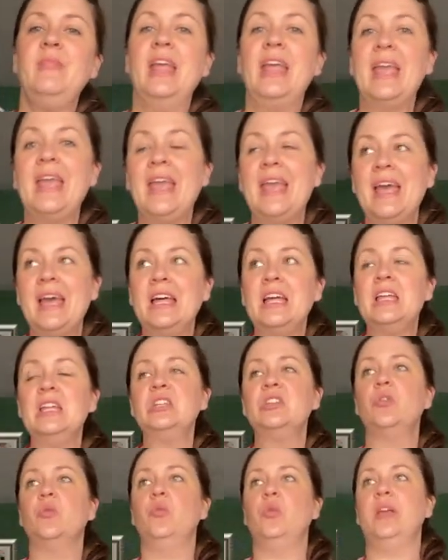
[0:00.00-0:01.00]

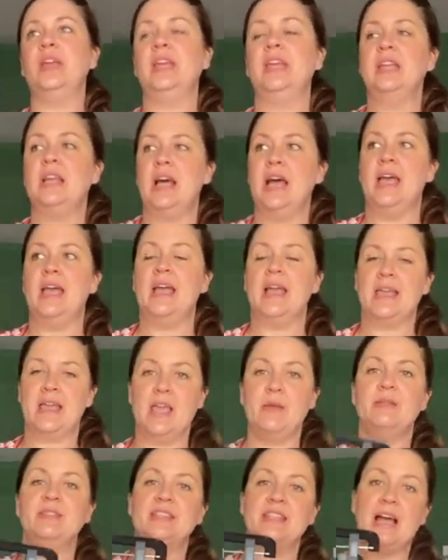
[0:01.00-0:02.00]
and when I, I
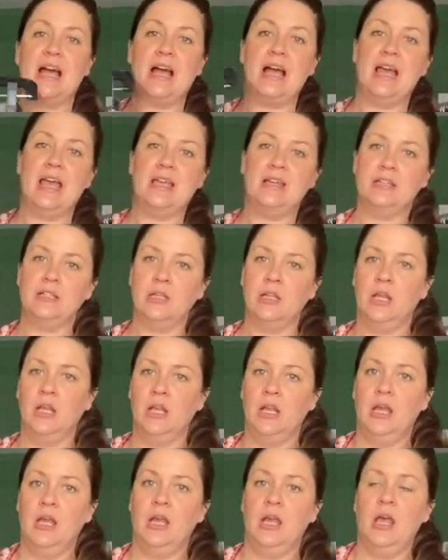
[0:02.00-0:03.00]
came inside and,
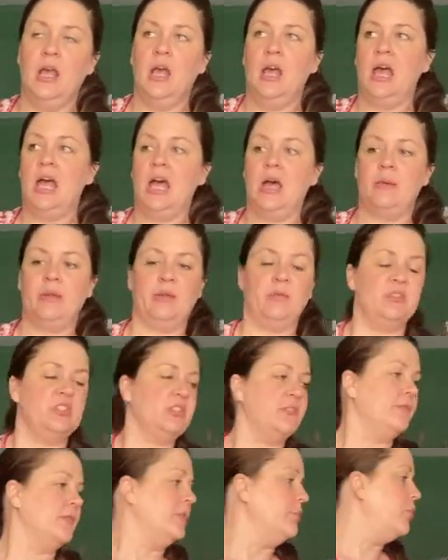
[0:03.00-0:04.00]
um, and I went to
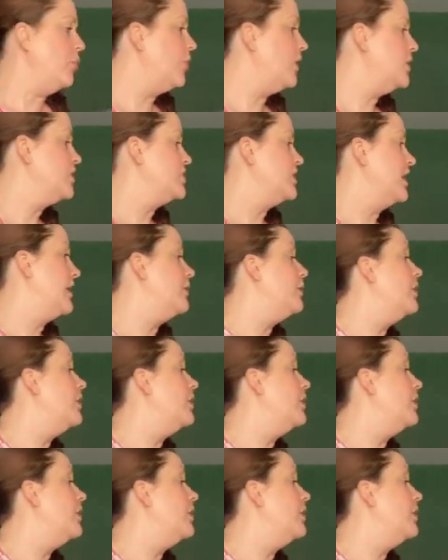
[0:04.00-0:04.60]
the front porch and